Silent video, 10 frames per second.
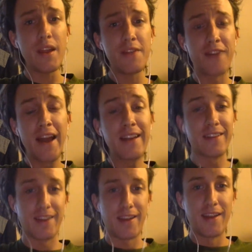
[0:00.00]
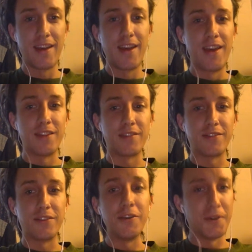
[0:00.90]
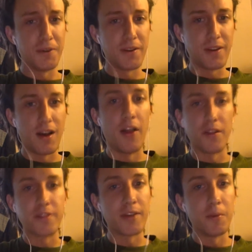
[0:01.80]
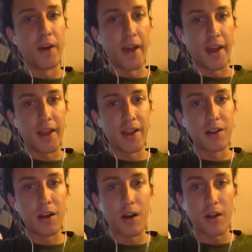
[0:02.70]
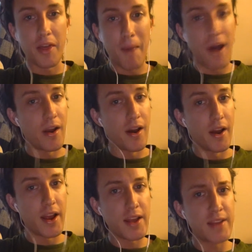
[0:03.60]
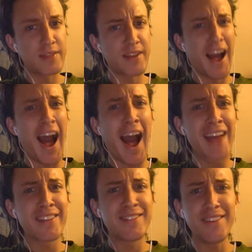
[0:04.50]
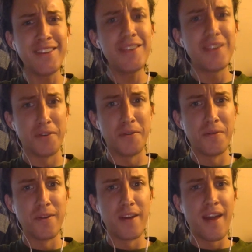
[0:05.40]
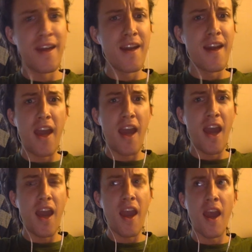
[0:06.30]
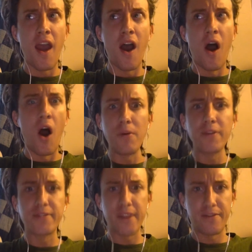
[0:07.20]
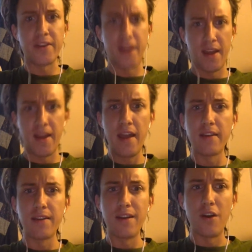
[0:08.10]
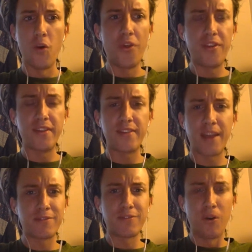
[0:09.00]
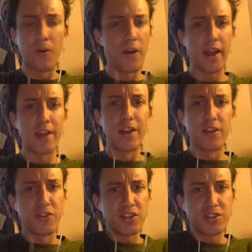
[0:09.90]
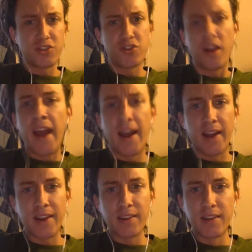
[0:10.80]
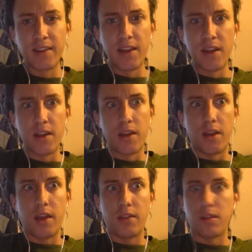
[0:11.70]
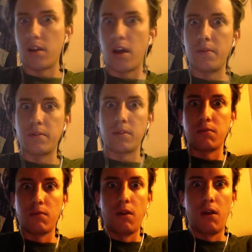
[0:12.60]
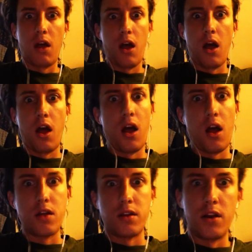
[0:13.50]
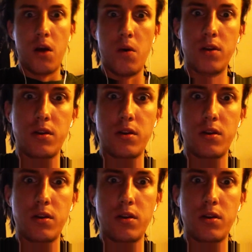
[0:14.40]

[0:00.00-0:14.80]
And finally, this dude on the subway called him out on it. He's like, I see you almost every day with the same story. You're just a drug addict. And the guy was like, I didn't know what to